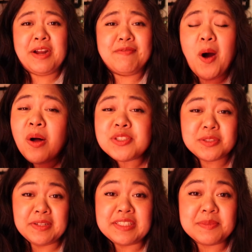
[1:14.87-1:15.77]
I've
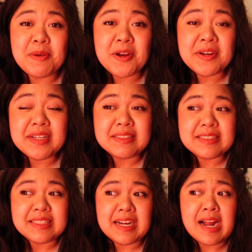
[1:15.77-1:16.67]
also
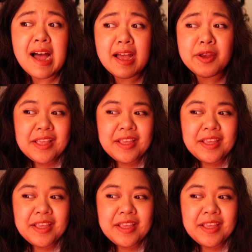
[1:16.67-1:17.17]
experienced a guy,